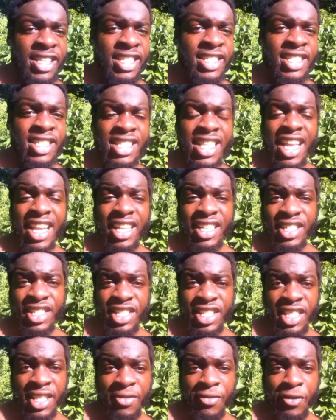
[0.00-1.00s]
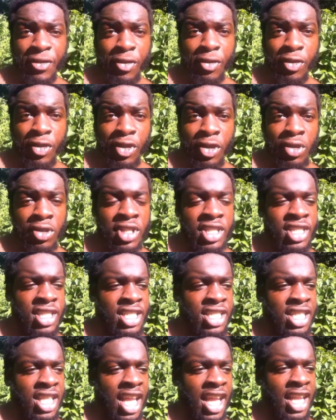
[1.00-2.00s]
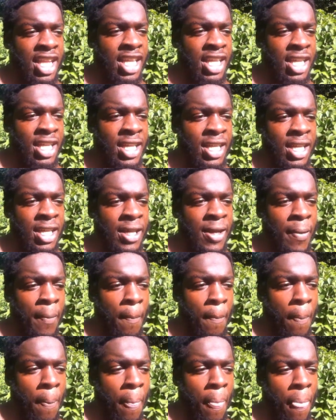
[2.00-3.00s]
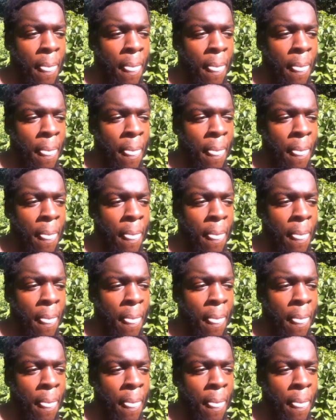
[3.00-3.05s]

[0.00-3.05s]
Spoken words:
this is like a cheat for real. This is like a